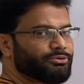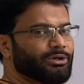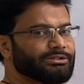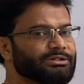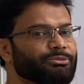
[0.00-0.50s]
what
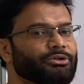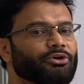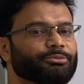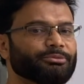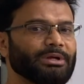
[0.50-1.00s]
is the meaning
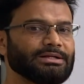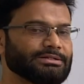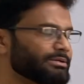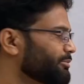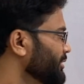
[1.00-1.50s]
of the max
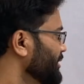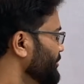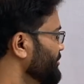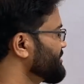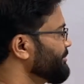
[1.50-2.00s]
heap?
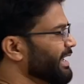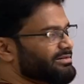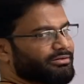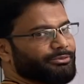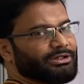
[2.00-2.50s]
Means the
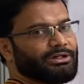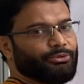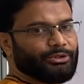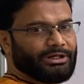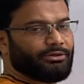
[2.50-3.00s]
maximum data
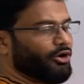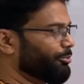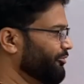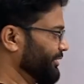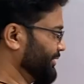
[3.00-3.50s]
we can
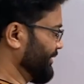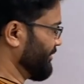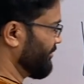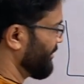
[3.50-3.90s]
operate here.